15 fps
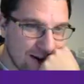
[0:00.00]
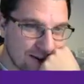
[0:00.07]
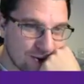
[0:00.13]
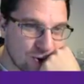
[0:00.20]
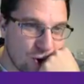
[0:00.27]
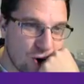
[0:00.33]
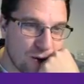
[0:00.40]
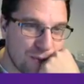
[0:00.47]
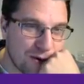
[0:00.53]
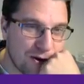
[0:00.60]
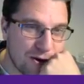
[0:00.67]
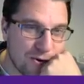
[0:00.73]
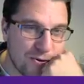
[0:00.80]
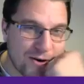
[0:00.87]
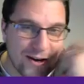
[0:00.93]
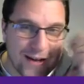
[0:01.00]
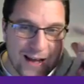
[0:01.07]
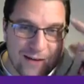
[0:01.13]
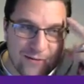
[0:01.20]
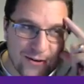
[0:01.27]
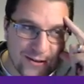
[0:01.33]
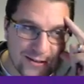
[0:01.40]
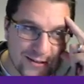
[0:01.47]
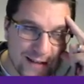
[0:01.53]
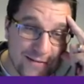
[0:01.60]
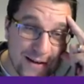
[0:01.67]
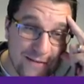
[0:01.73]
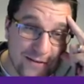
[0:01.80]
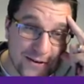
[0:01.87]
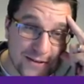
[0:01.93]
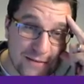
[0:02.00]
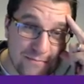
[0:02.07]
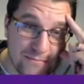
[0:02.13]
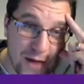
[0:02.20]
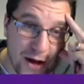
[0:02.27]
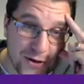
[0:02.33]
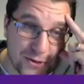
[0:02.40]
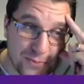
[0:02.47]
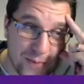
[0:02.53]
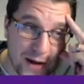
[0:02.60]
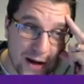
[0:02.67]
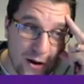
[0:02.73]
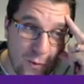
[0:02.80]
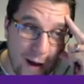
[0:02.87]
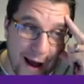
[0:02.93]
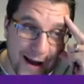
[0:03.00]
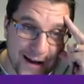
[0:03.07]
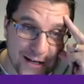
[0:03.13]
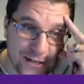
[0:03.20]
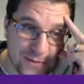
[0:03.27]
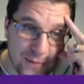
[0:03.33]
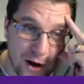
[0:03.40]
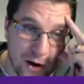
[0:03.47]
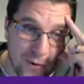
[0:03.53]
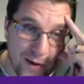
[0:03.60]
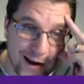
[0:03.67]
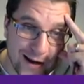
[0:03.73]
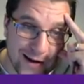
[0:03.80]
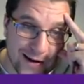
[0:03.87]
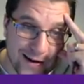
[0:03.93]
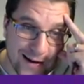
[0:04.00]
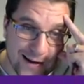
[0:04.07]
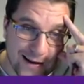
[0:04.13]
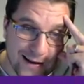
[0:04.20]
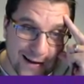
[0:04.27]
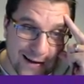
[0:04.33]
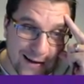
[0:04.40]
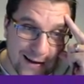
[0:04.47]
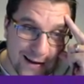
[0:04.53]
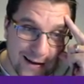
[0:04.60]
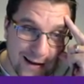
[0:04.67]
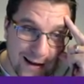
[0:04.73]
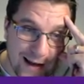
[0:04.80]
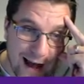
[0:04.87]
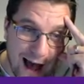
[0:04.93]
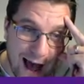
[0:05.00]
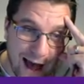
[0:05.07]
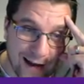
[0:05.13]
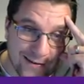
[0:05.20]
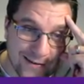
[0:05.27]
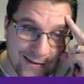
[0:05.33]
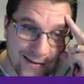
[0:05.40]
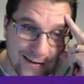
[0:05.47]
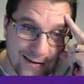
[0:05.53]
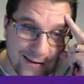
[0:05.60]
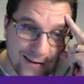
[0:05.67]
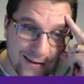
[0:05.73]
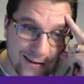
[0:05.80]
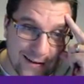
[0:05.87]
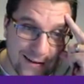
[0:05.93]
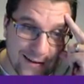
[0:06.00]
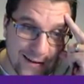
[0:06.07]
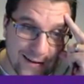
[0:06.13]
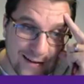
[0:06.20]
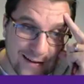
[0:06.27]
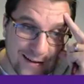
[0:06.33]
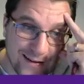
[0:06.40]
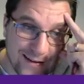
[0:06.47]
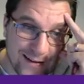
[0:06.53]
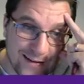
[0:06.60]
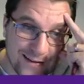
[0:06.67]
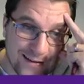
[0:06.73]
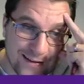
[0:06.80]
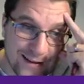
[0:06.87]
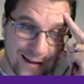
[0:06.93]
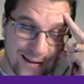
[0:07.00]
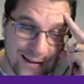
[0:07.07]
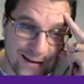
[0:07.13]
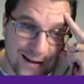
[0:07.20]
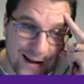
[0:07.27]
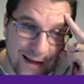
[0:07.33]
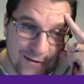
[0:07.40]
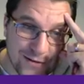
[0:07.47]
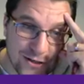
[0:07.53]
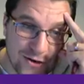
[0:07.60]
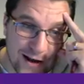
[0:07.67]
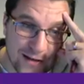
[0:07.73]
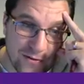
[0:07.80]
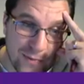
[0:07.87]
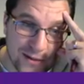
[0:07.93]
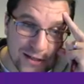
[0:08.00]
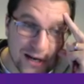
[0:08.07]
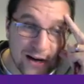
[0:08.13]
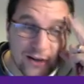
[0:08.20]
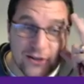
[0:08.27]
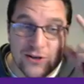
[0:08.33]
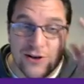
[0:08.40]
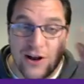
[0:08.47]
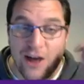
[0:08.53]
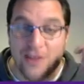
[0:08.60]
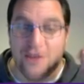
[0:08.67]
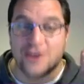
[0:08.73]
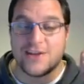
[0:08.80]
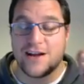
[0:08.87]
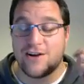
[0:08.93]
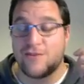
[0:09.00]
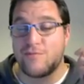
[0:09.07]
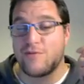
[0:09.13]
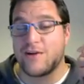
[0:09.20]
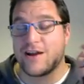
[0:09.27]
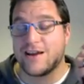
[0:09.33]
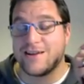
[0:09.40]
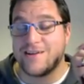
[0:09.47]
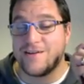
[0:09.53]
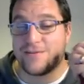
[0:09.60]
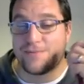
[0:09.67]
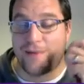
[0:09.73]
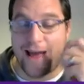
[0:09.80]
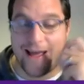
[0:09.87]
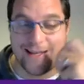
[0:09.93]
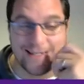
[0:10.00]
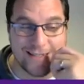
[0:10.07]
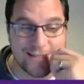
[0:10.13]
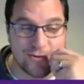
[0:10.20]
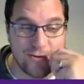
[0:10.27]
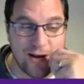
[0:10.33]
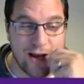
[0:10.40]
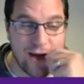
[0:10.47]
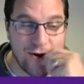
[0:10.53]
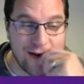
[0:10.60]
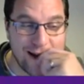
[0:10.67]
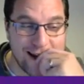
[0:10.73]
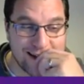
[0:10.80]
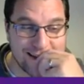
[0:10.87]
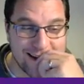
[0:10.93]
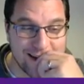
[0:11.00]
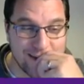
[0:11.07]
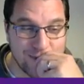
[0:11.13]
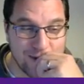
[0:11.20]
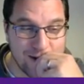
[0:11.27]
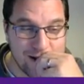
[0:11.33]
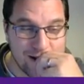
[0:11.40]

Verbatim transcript: Zorka Badu are going to give us, they've given us a much bigger wage per week. And I think they gave us a transfer budget. And I do like the idea of bringing youth players into a lower league team.